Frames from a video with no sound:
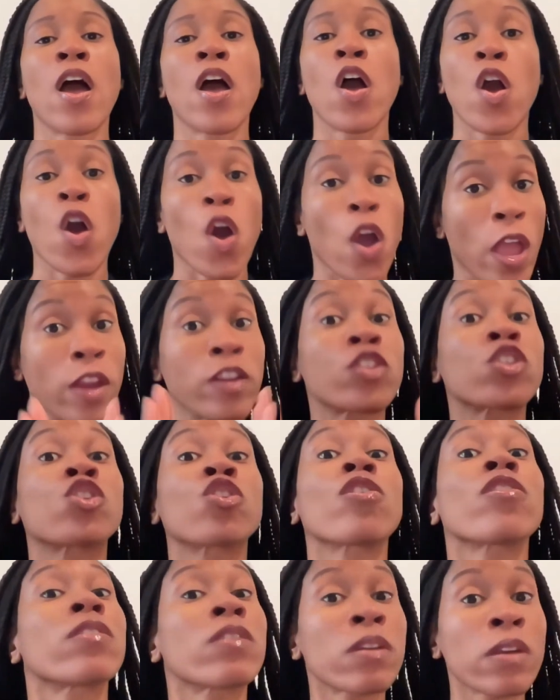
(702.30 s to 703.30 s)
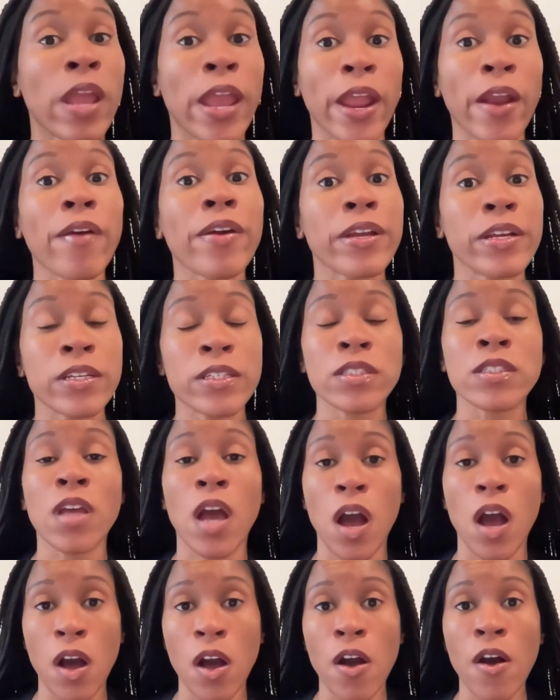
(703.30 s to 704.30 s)
In certain areas
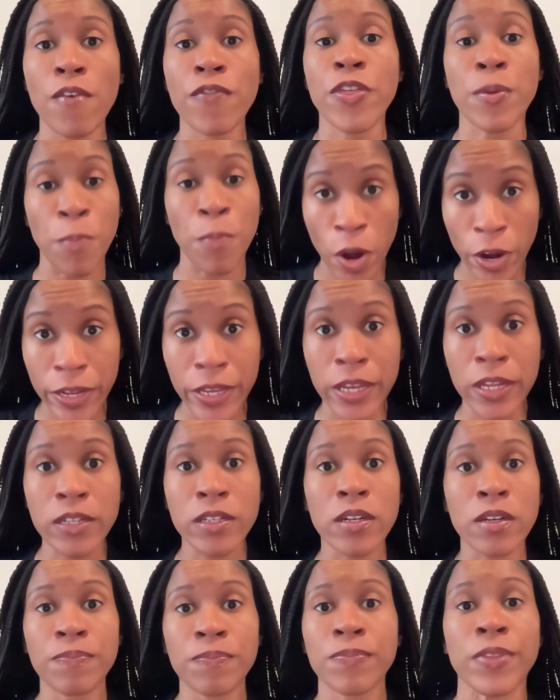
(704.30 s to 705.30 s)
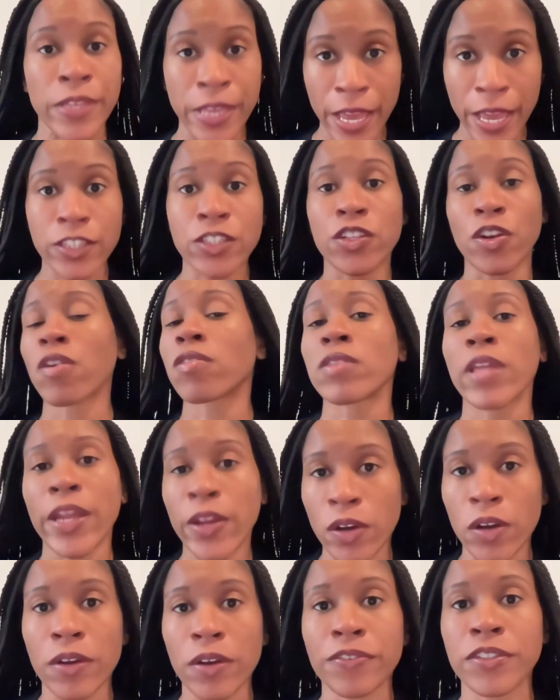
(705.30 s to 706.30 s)
of the market, yes, there are
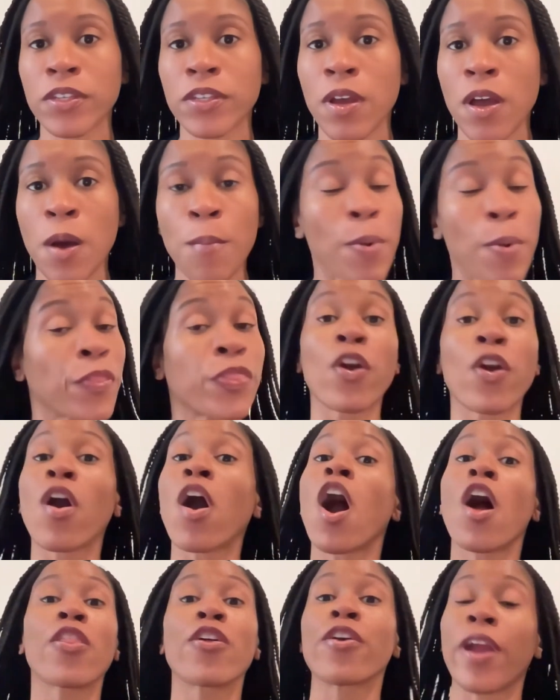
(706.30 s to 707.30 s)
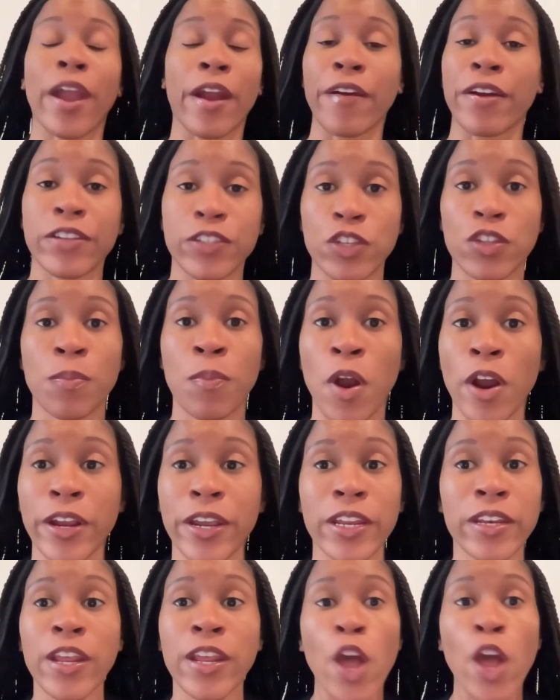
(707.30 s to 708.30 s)
layoffs. But there are other areas of the market
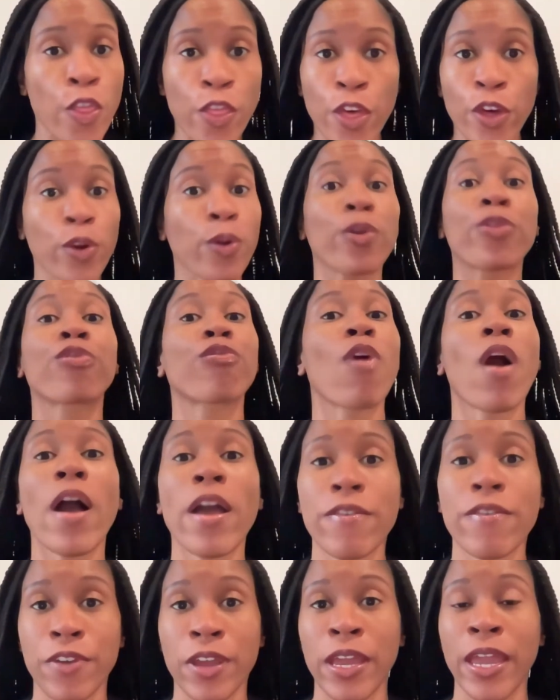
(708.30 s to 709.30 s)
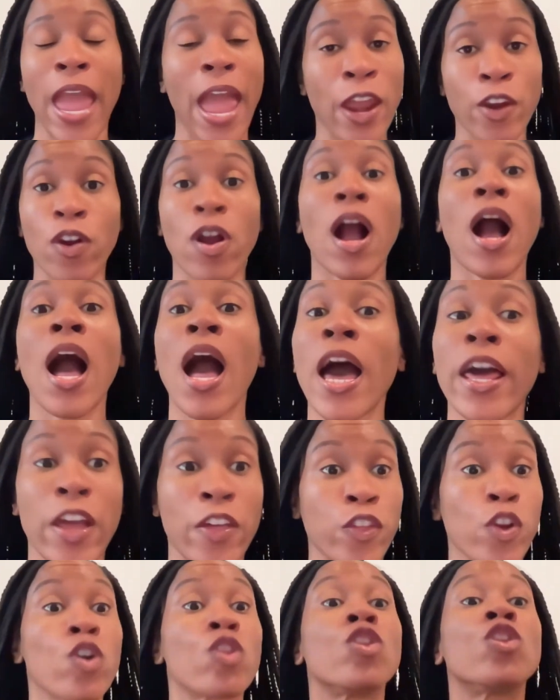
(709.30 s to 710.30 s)
that are thriving and are hot, and they're
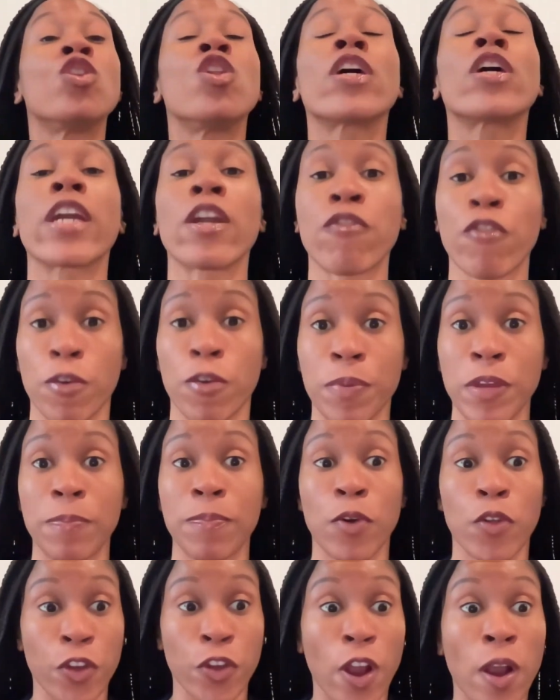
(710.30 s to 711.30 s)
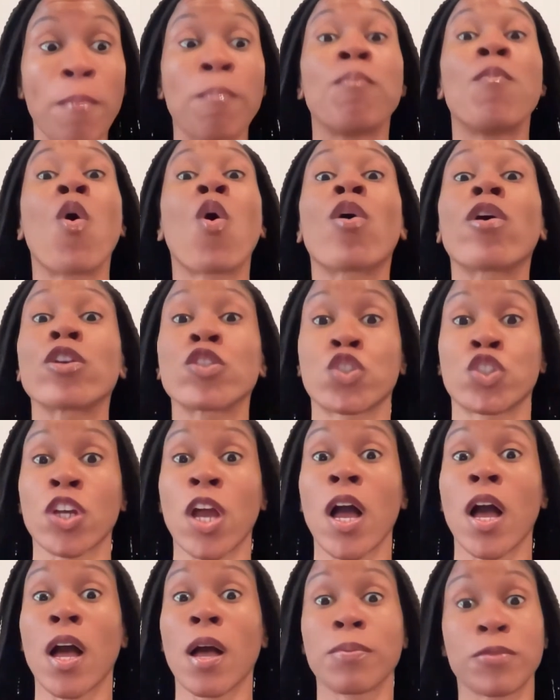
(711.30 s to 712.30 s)
looking for people. There are more
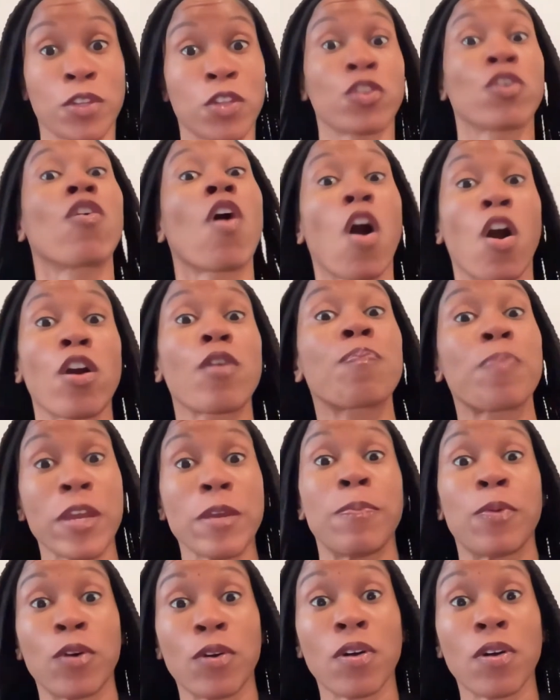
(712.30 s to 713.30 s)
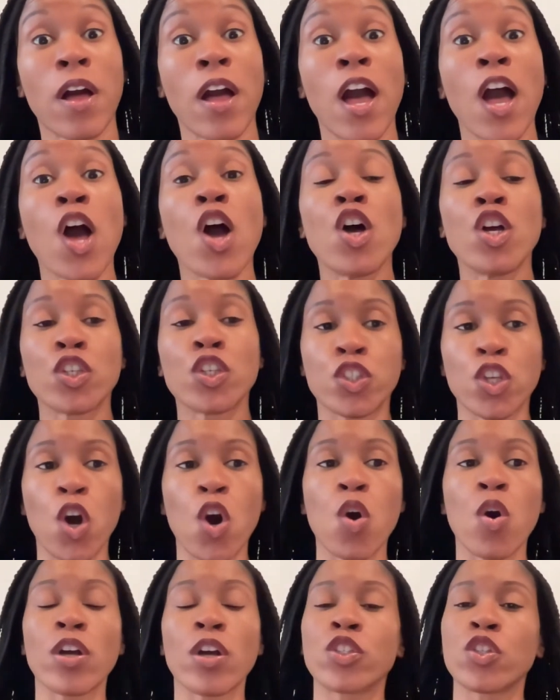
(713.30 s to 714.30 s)
jobs than there are people. So
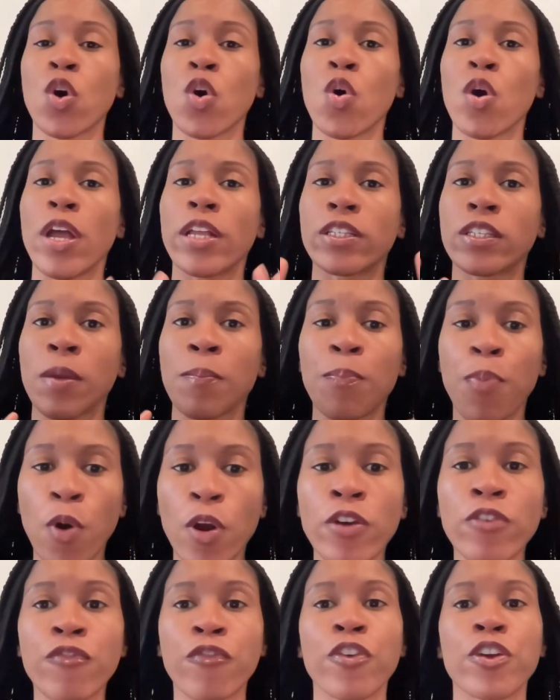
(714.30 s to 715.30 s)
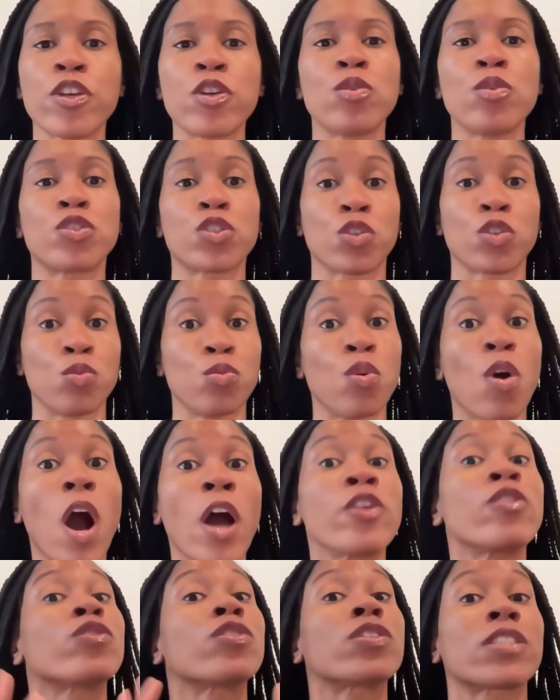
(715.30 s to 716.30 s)
it's important for you to
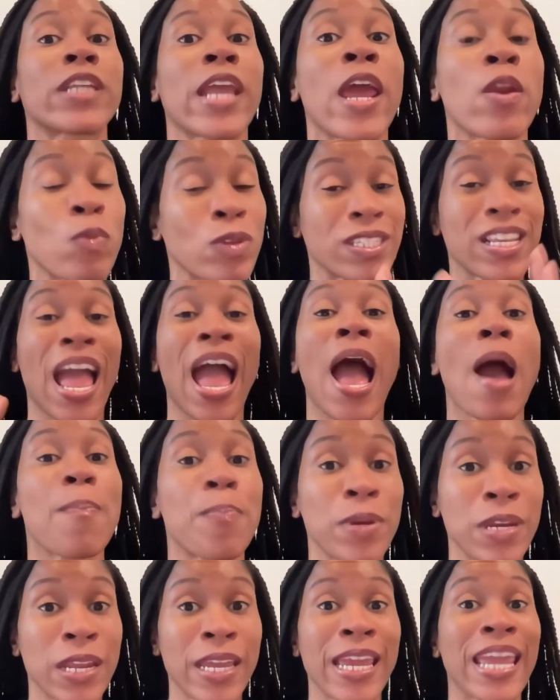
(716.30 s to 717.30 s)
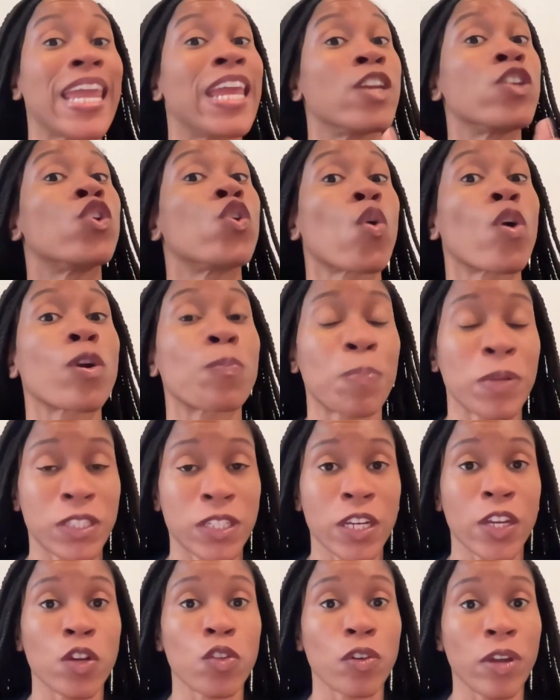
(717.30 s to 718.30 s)
understand what's happening in your
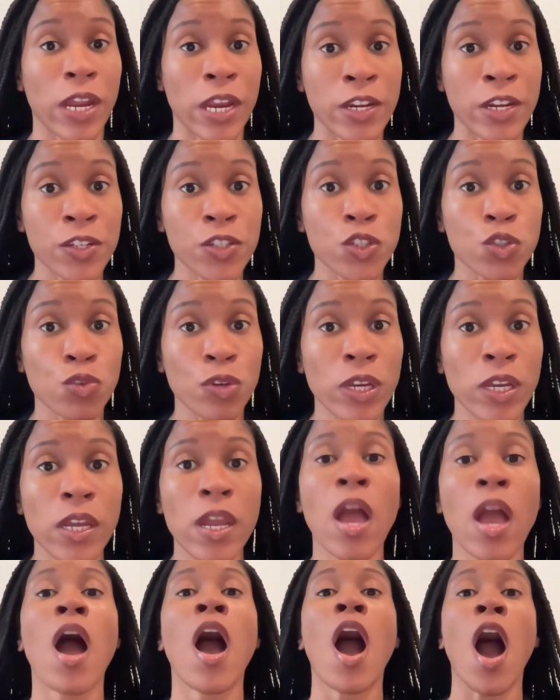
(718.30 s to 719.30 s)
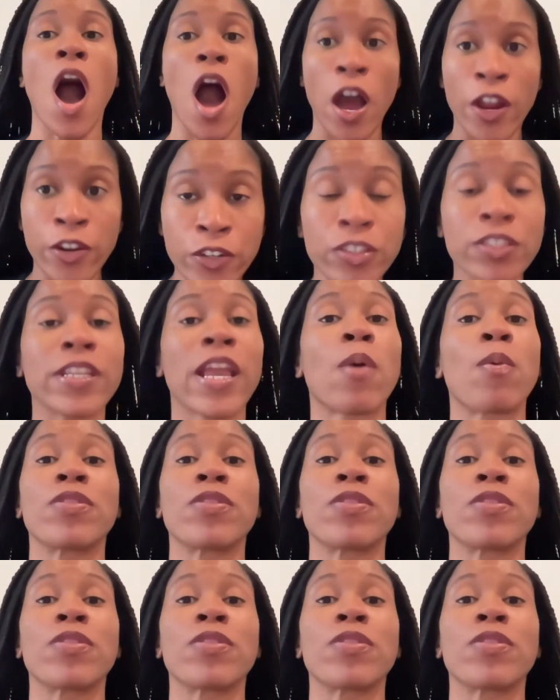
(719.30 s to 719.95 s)
particular industry, understand what the